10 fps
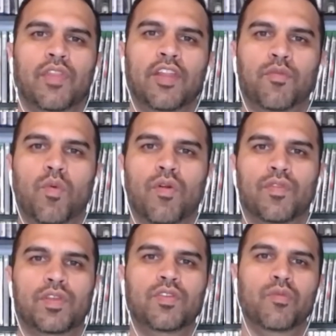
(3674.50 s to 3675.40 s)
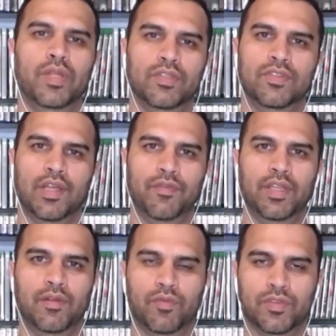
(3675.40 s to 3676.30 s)
That's more of the human stuff
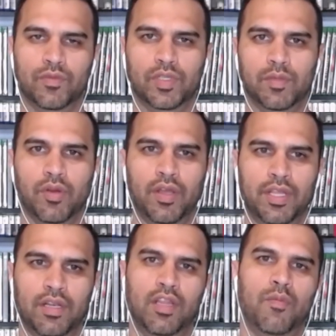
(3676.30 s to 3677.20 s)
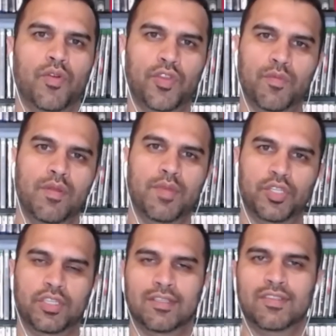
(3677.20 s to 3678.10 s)
that was really brought in. A lot more human
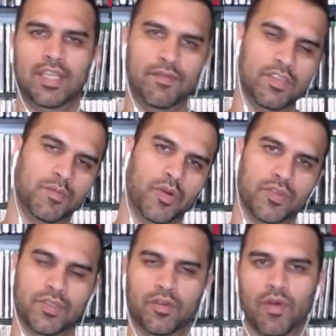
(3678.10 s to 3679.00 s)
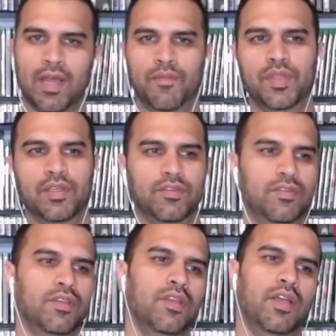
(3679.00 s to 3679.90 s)
missions. Save this person, grab
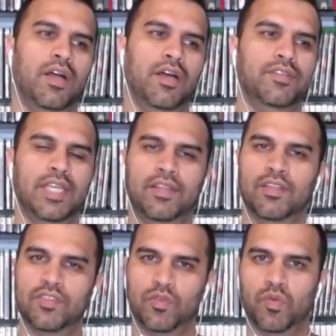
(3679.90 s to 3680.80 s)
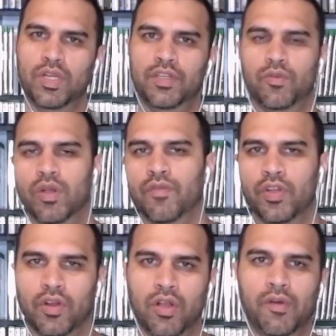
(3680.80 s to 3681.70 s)
this, take this and run to wherever
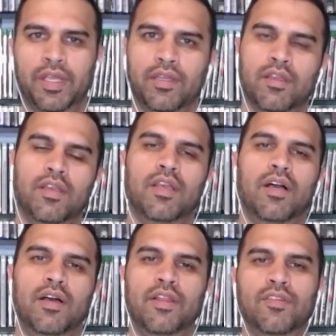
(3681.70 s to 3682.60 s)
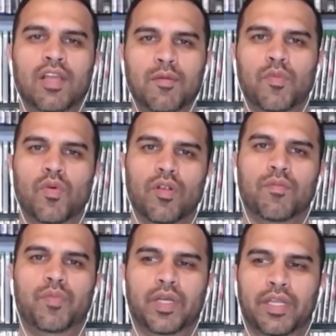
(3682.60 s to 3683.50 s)
you're going. That's a lot more.
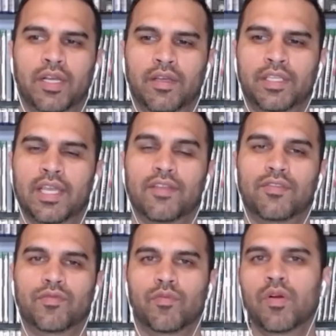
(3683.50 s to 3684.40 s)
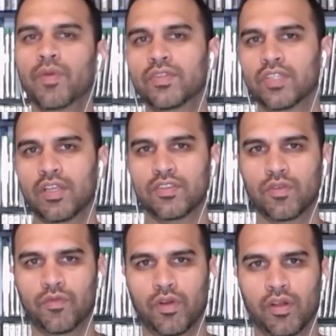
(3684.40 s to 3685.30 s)
But yes, from what we saw so
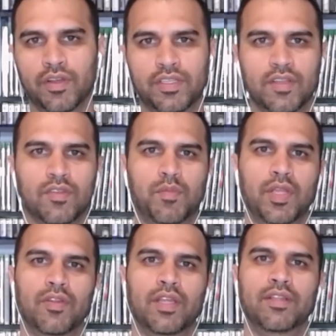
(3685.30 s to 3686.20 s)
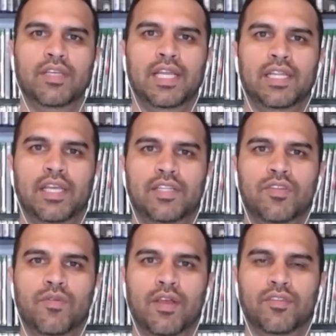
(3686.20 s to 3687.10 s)
far, it does appear that Dying Light
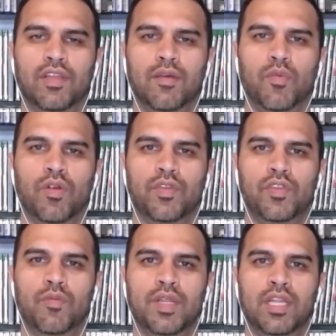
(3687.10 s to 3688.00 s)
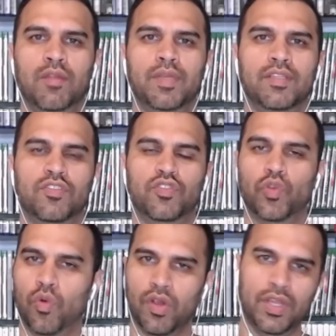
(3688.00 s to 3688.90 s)
2 has a lot more of a human element
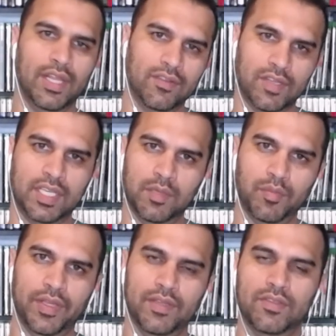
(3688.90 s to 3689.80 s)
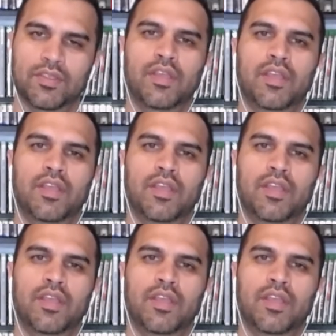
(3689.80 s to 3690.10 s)
story that's taking place,